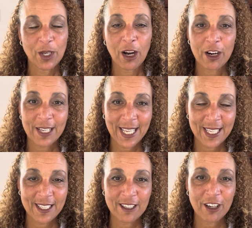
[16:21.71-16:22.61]
our
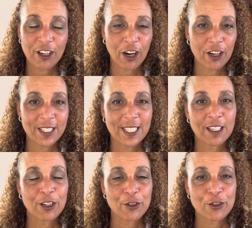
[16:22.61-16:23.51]
head and our heart and
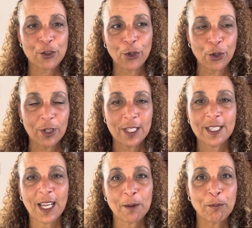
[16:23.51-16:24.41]
our soul,
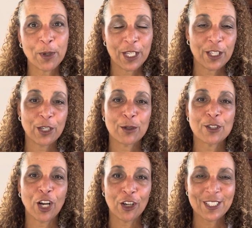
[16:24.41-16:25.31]
and putting those
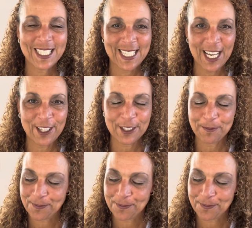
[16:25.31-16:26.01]
all together.